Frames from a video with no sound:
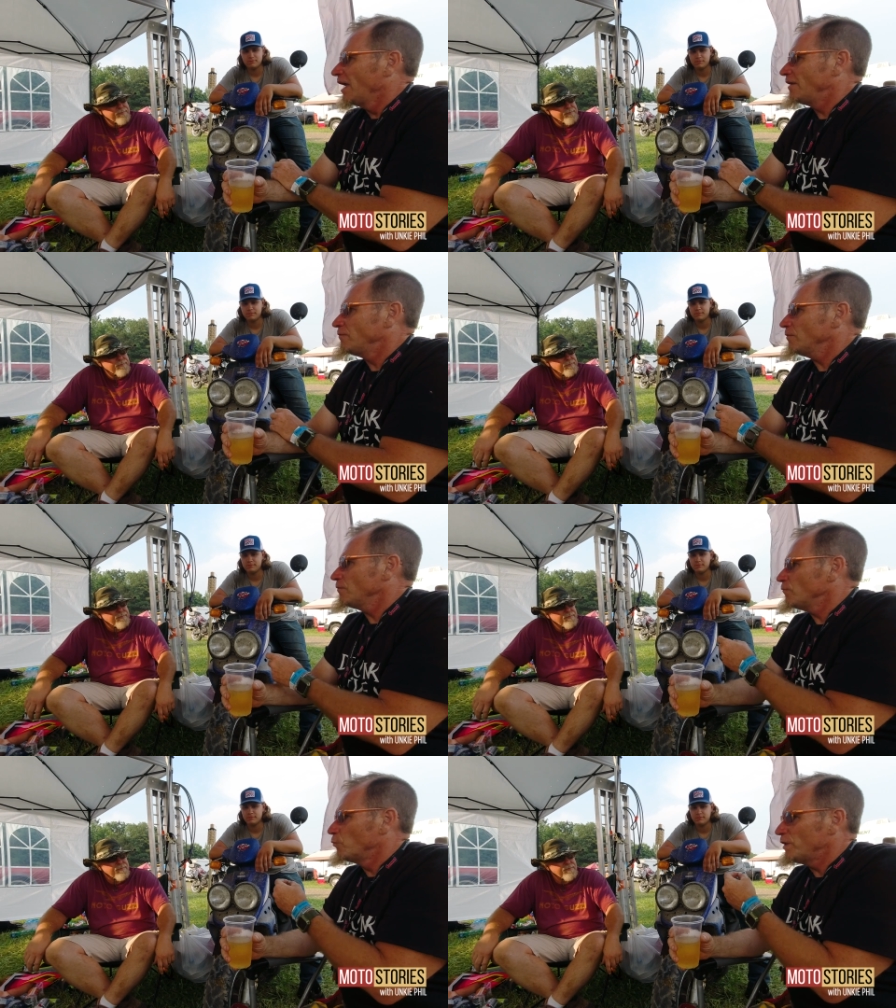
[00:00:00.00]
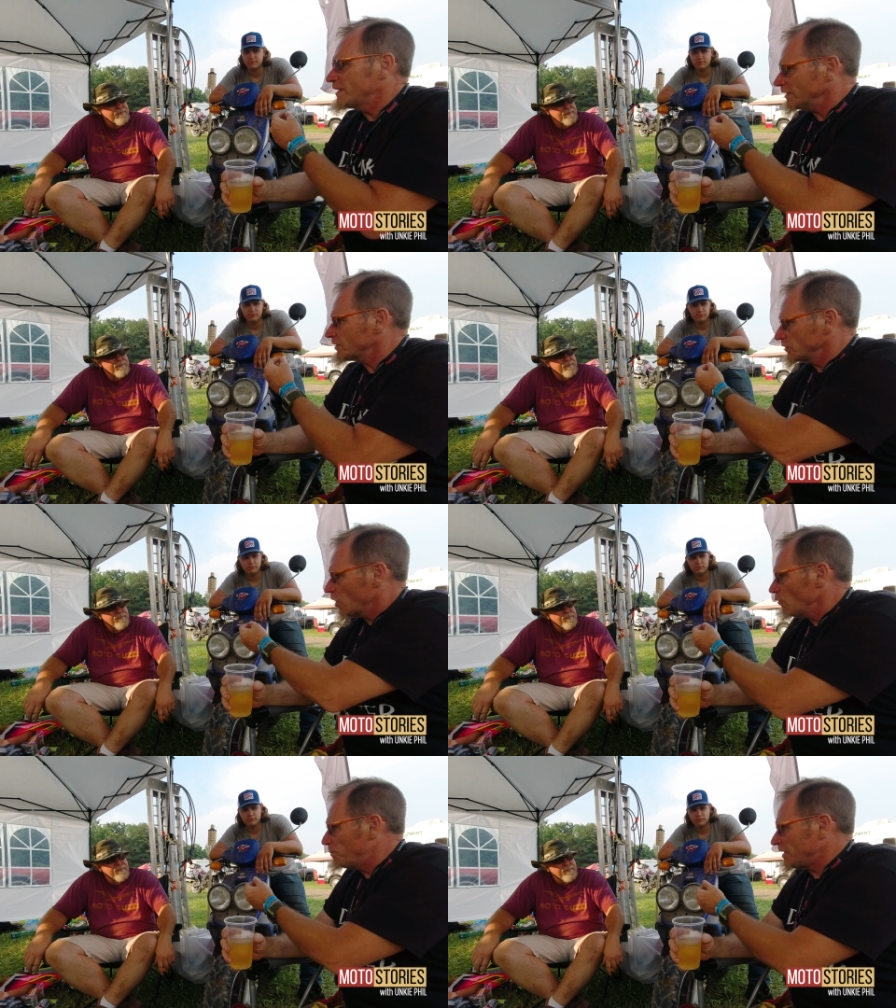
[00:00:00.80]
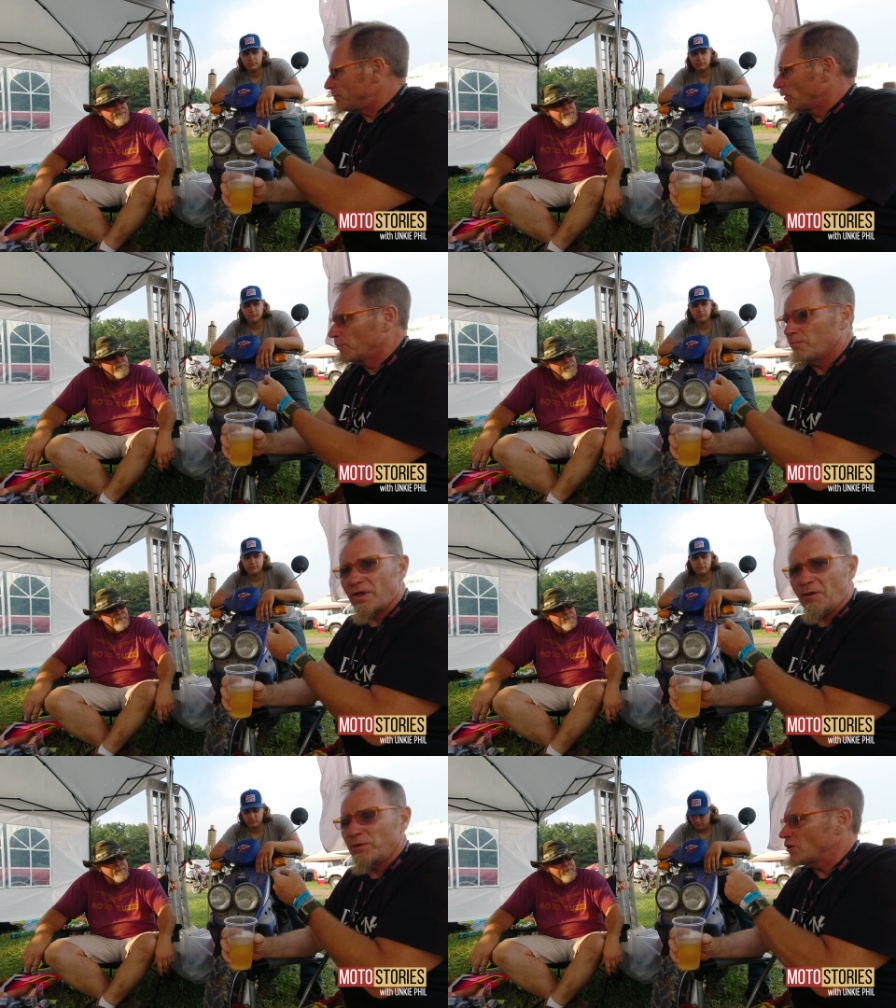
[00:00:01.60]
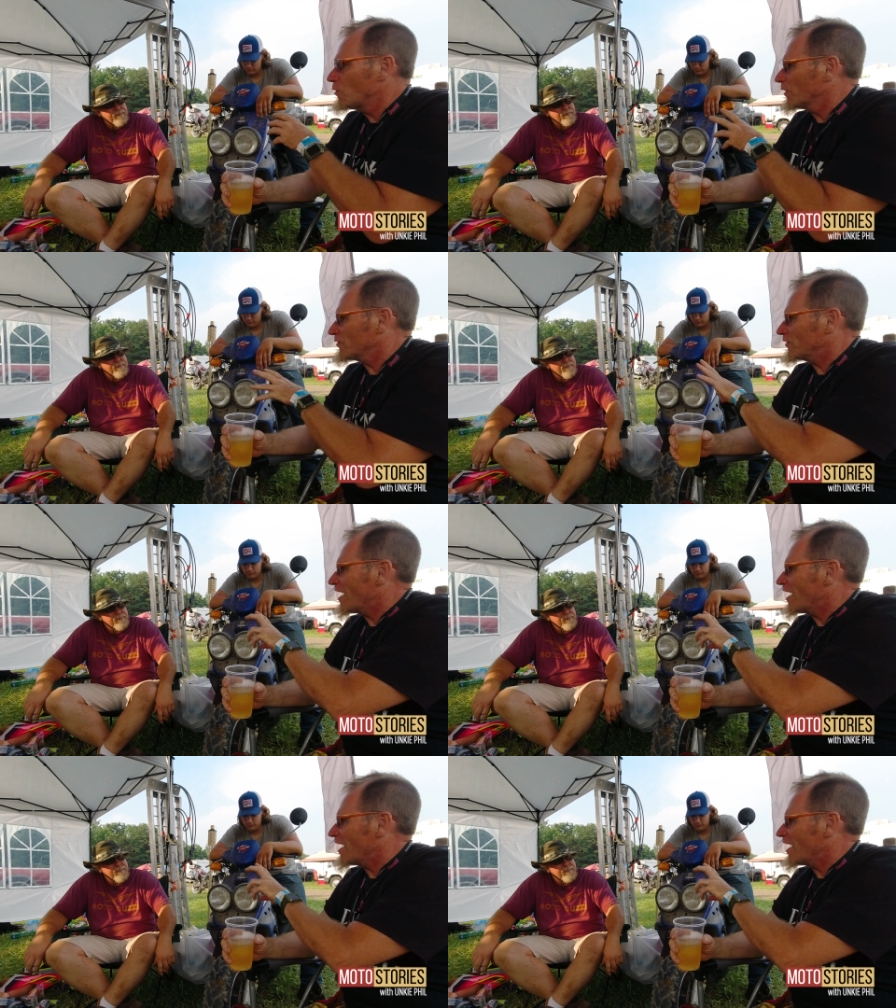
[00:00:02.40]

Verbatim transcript: And we get to know people, and we know where